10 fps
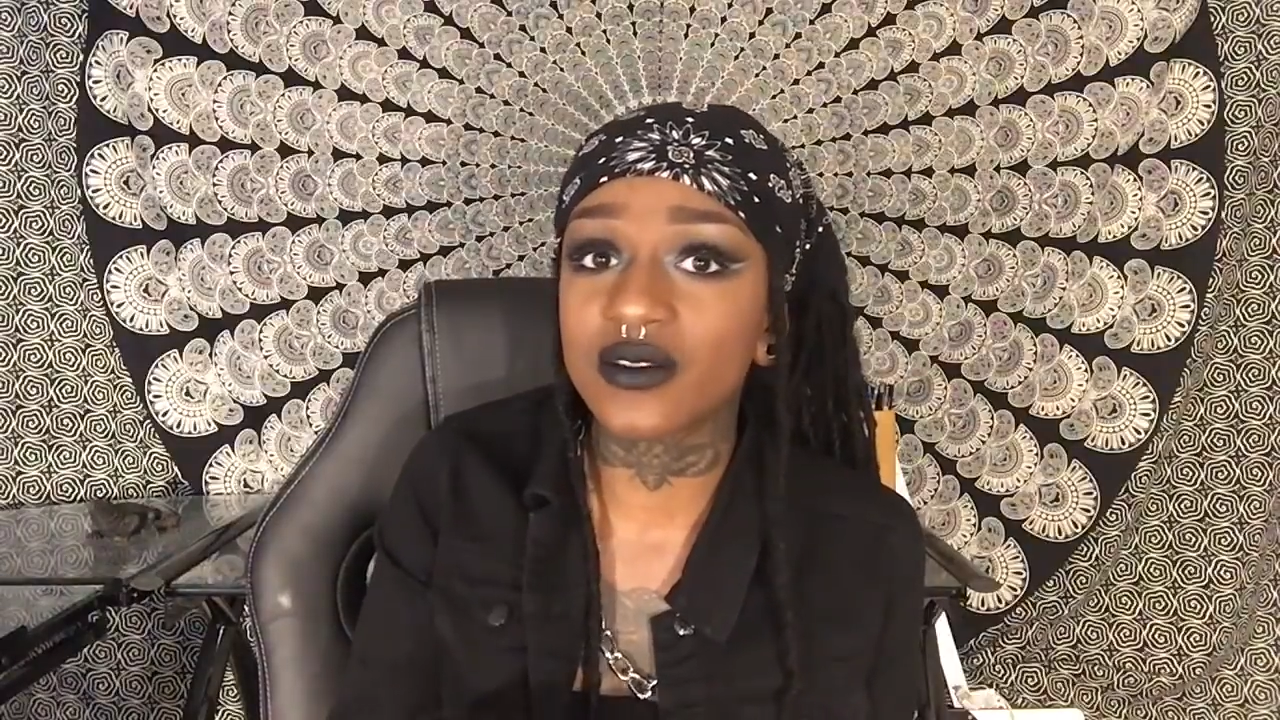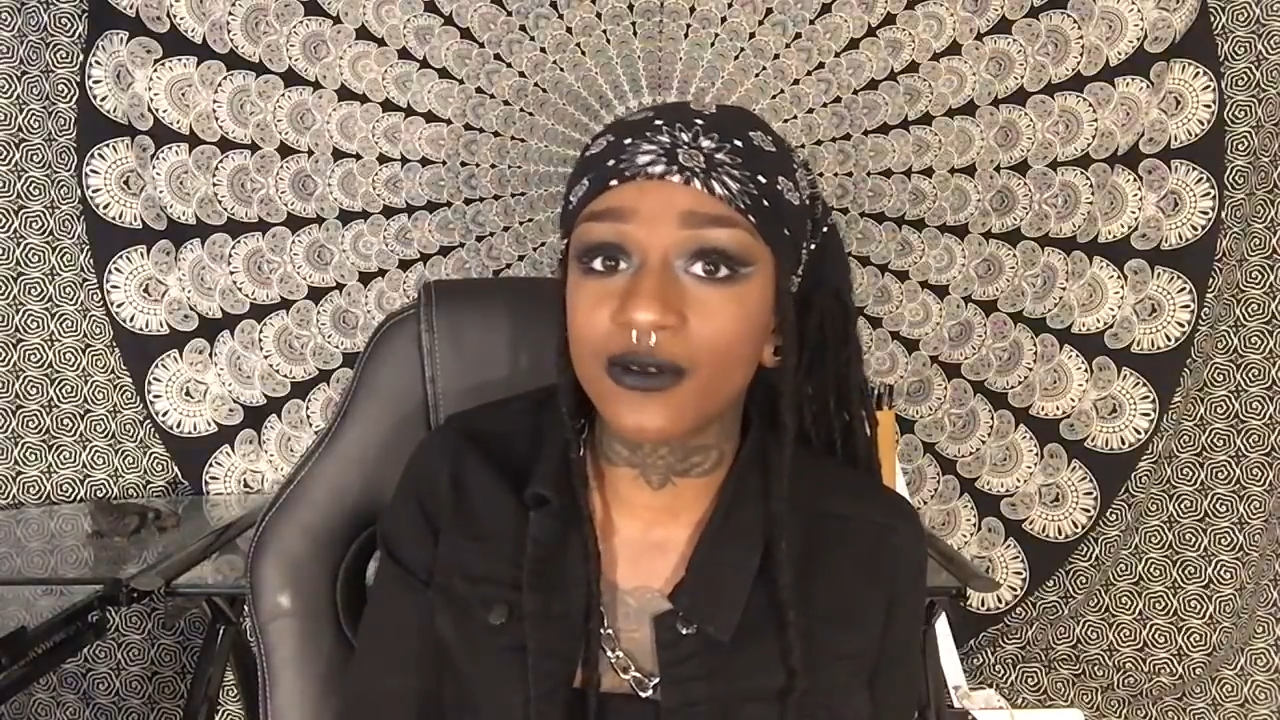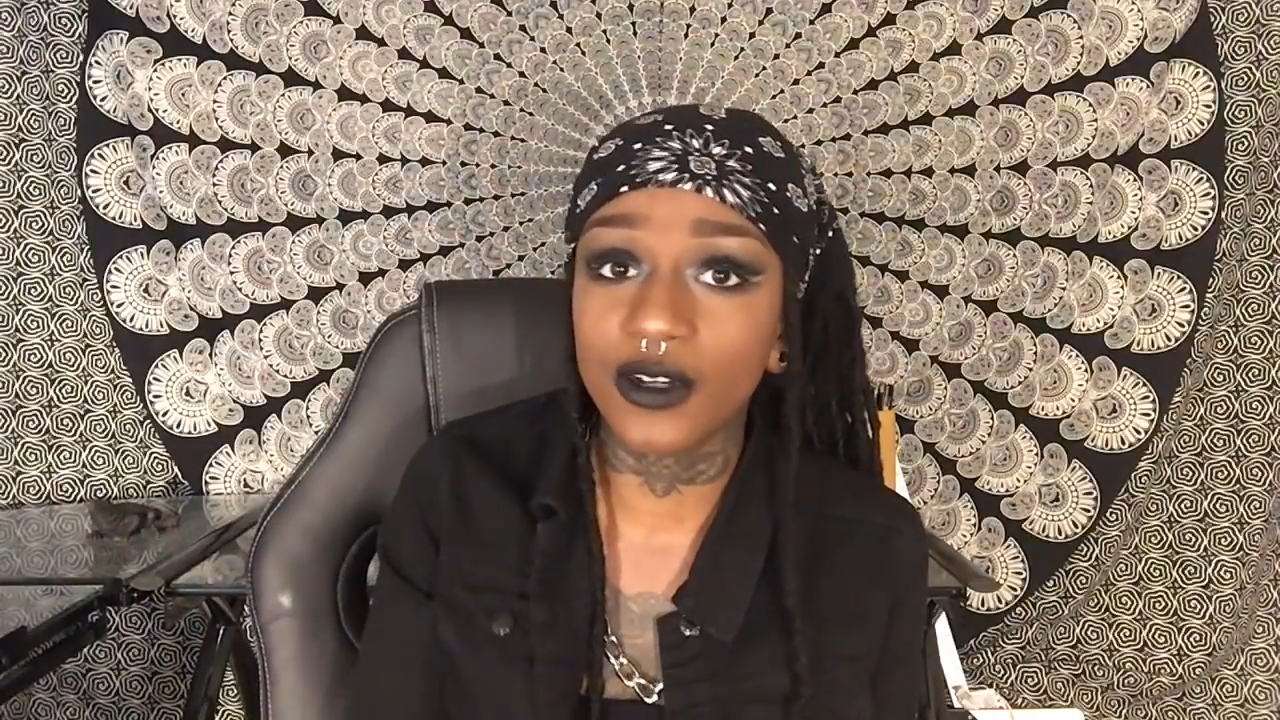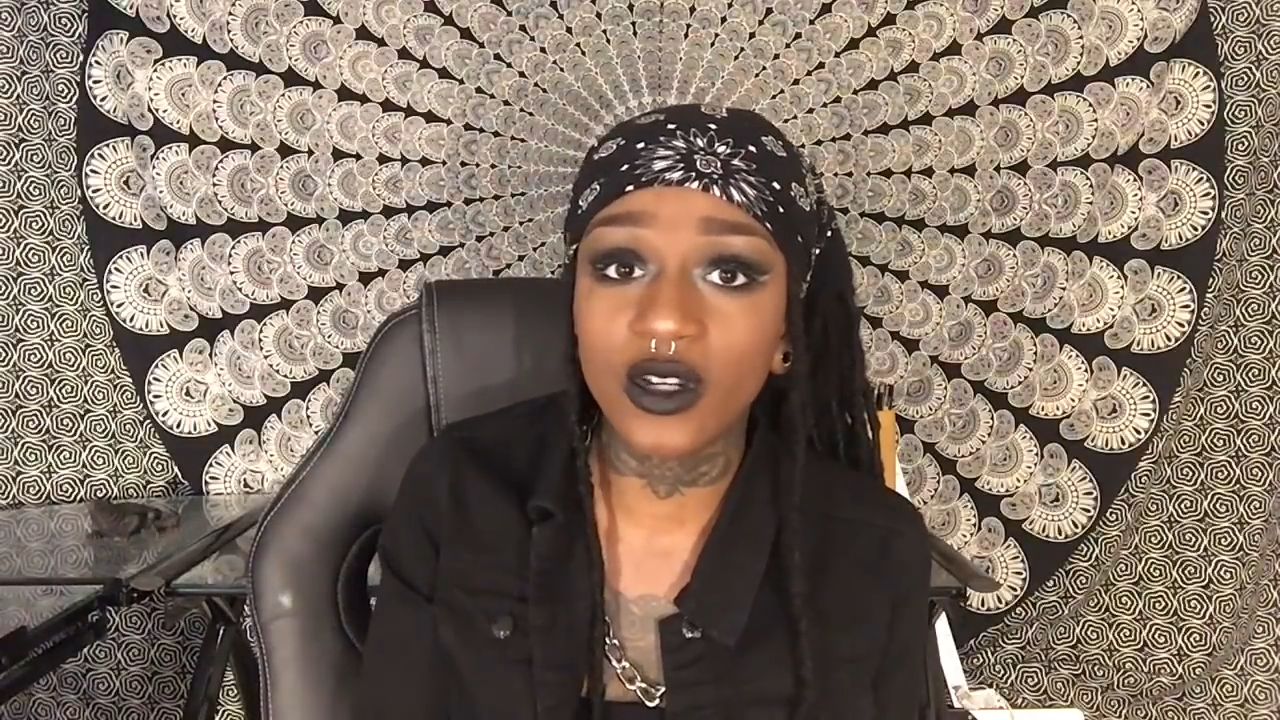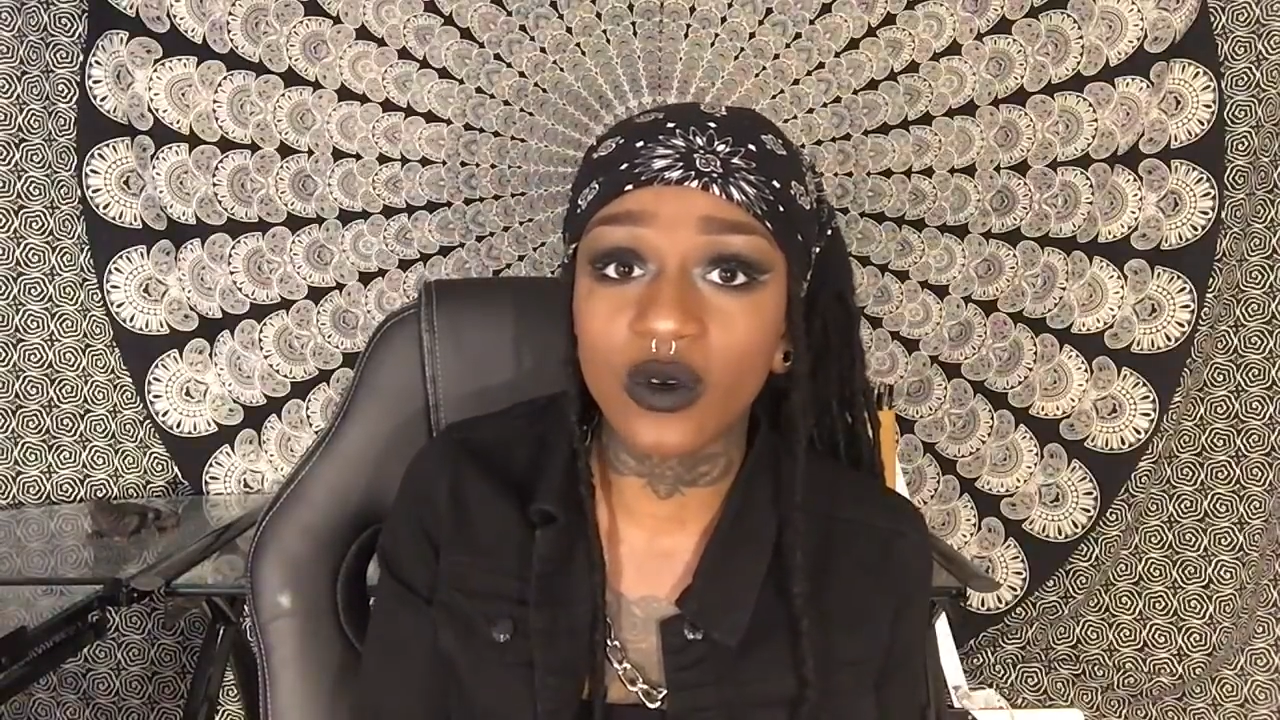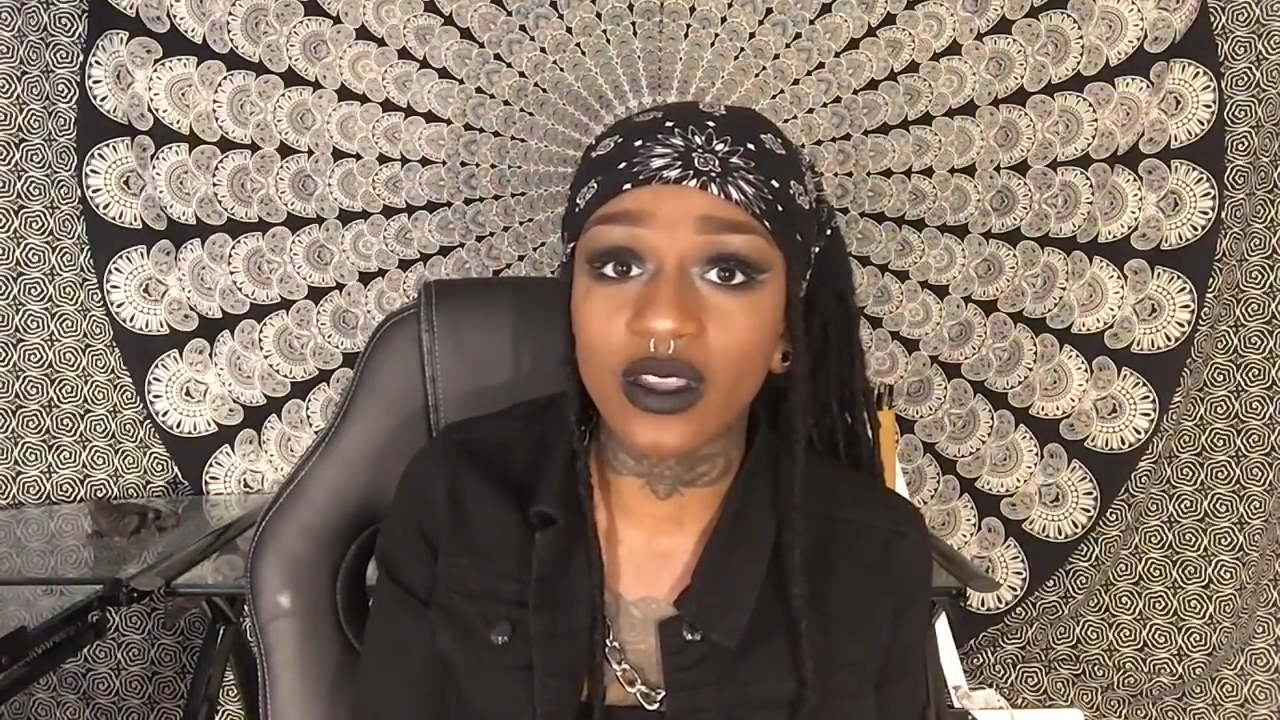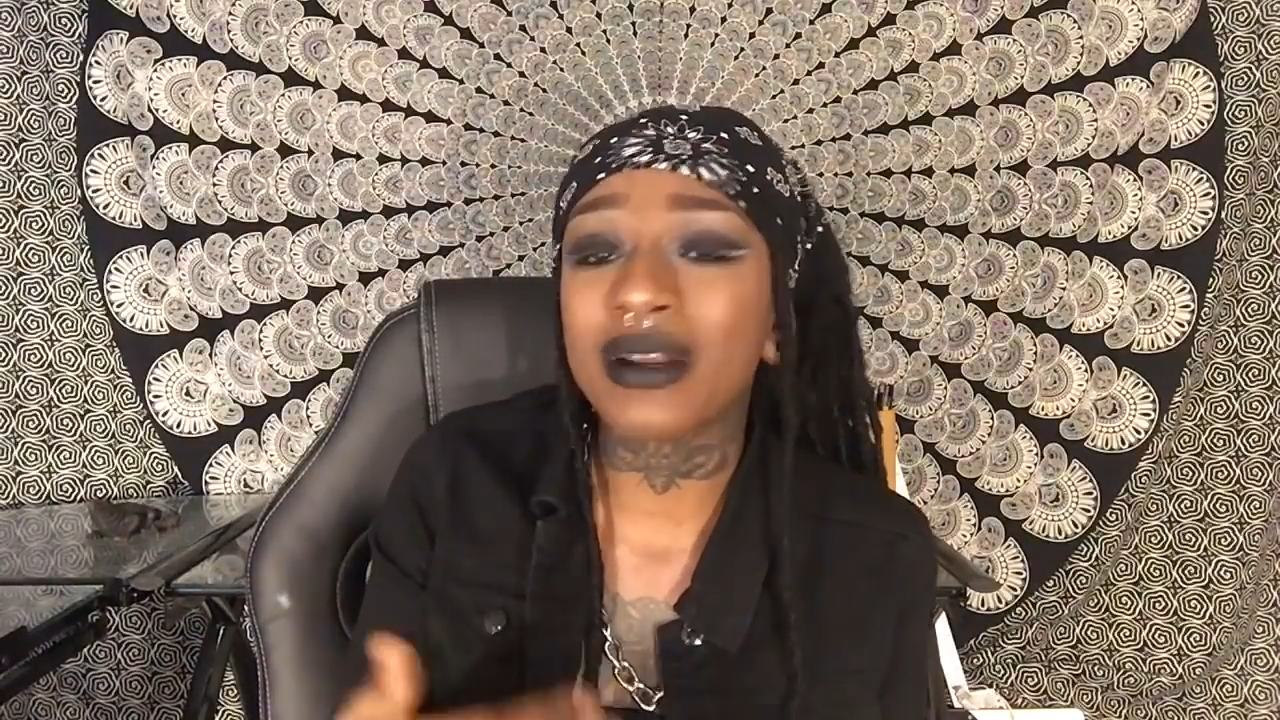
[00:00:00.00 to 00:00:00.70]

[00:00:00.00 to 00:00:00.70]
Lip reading: frequent.